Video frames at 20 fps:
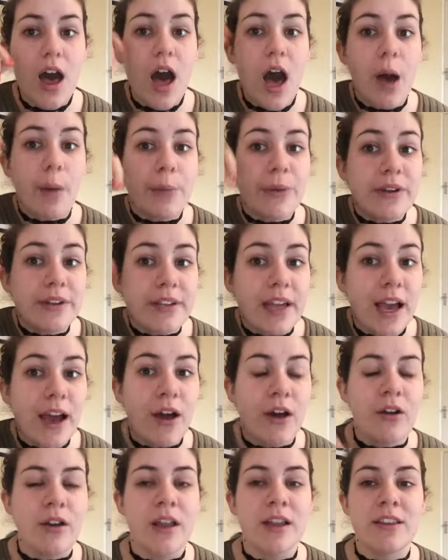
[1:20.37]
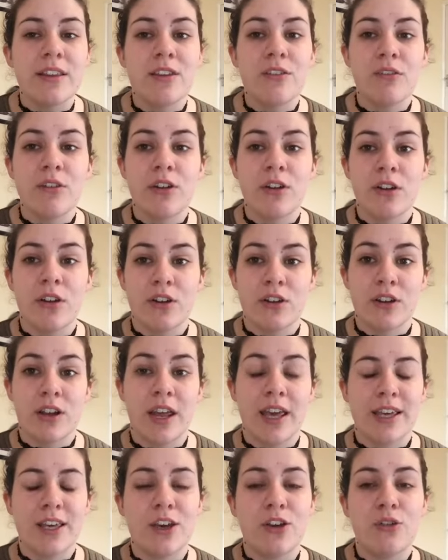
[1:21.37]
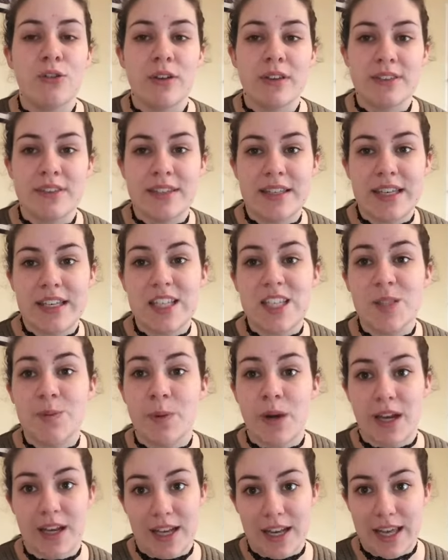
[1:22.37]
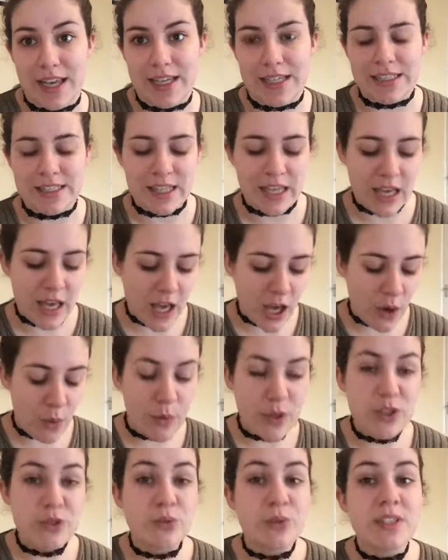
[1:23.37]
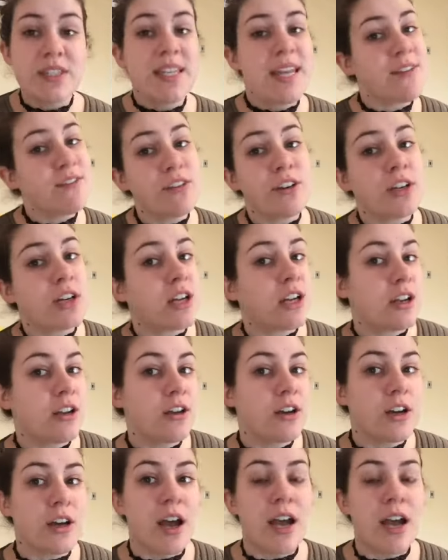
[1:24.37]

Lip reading: up and down until it looked like crusty spider legs, which was never a good look.